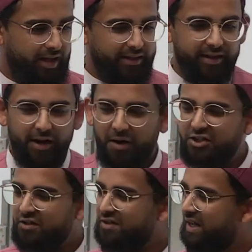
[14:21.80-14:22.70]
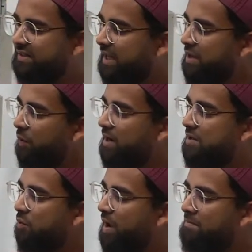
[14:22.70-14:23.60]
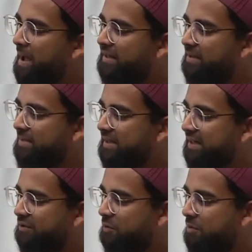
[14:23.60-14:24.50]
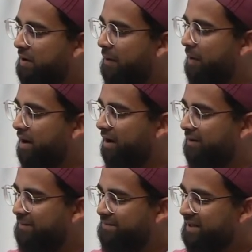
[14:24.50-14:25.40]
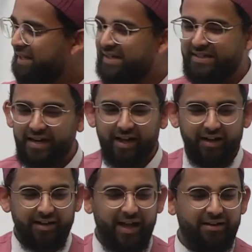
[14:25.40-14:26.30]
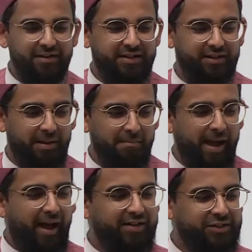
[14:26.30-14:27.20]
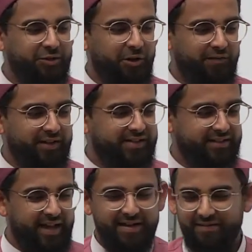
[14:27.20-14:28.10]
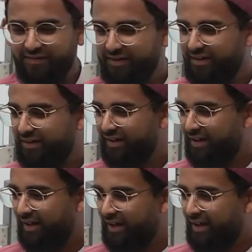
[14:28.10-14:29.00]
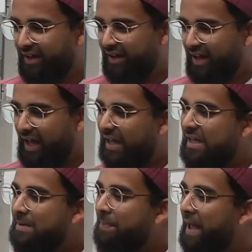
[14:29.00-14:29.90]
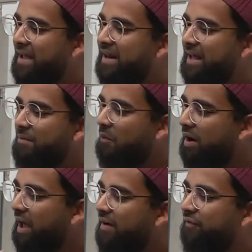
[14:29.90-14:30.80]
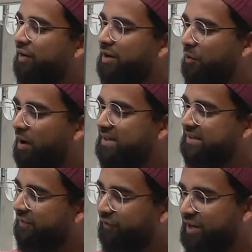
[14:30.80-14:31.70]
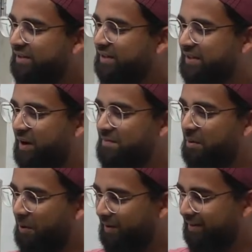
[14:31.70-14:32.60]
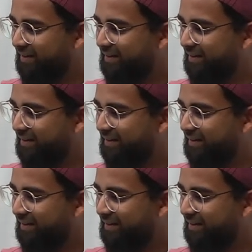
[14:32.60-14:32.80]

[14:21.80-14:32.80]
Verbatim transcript: And the narration says that he, when he went back to Medina to Munawwara, he sent a letter to the master of this slave. And he paid him whatever it was to free this young boy.